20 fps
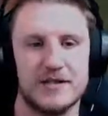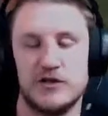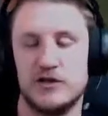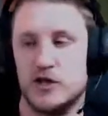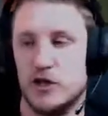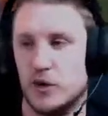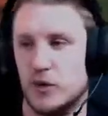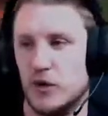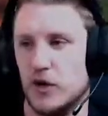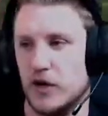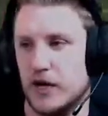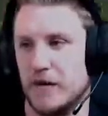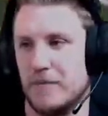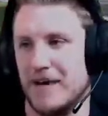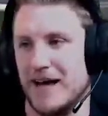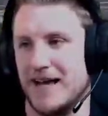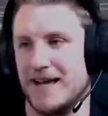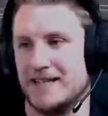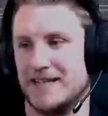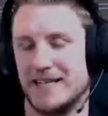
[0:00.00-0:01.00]
do look
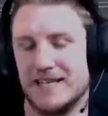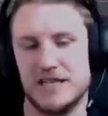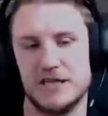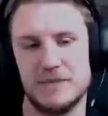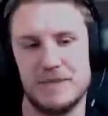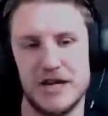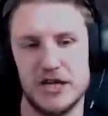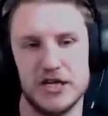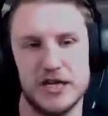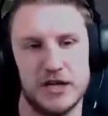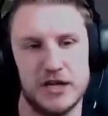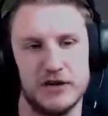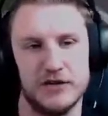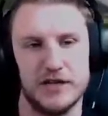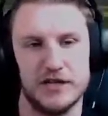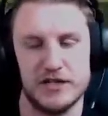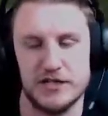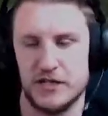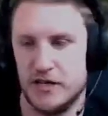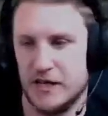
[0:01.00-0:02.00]
amazing, especially on
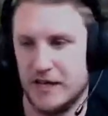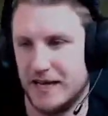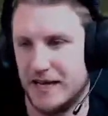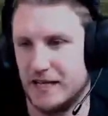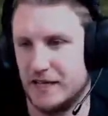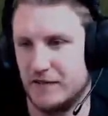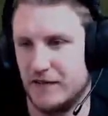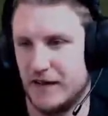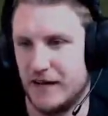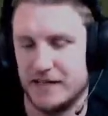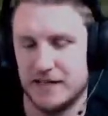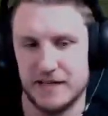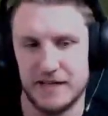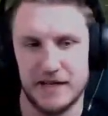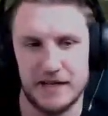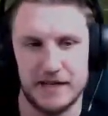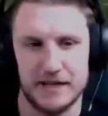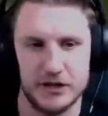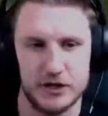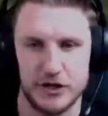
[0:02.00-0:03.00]
this circuit, it's fair to
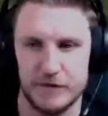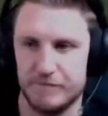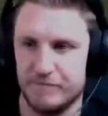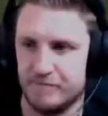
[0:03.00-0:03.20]
say, isn't it, Jim?